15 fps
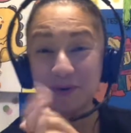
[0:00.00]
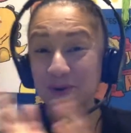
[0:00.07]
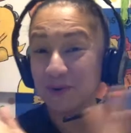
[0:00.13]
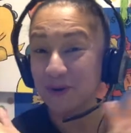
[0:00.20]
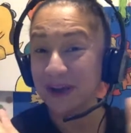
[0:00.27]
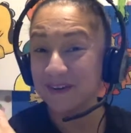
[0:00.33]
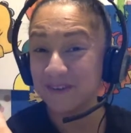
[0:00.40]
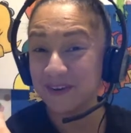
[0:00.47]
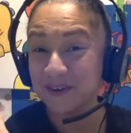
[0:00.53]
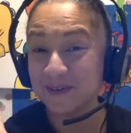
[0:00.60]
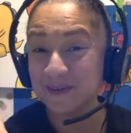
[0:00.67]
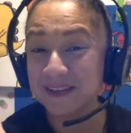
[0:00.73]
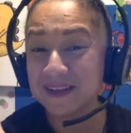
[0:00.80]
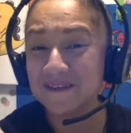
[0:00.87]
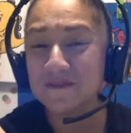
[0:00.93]
whoever you
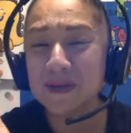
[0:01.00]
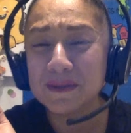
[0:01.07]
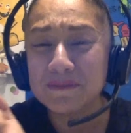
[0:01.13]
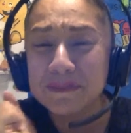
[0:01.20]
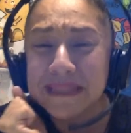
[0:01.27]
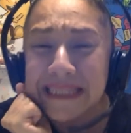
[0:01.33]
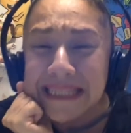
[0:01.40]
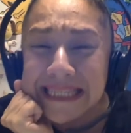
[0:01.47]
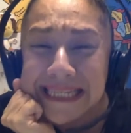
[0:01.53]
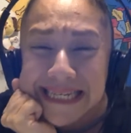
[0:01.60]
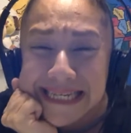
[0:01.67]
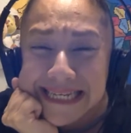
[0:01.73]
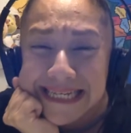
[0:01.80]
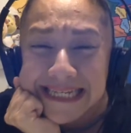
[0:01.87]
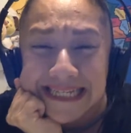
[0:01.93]
live with,
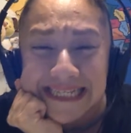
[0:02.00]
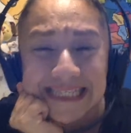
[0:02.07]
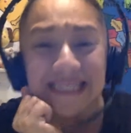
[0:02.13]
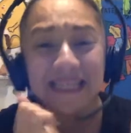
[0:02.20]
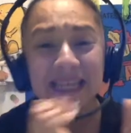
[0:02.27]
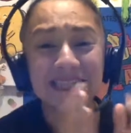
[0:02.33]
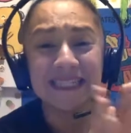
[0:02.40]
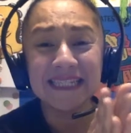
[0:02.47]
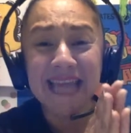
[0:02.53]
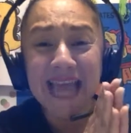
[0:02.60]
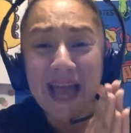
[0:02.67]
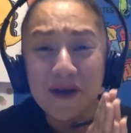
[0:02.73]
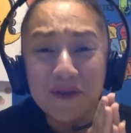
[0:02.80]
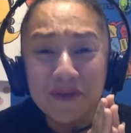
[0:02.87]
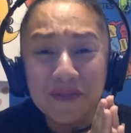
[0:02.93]
please
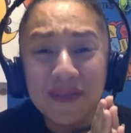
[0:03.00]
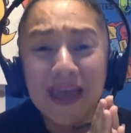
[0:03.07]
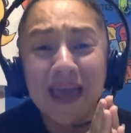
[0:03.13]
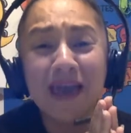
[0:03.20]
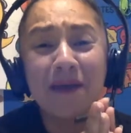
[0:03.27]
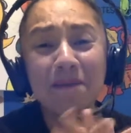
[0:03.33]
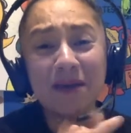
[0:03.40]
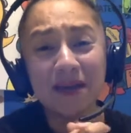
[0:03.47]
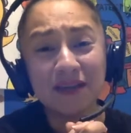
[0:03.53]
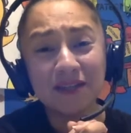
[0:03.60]
tell them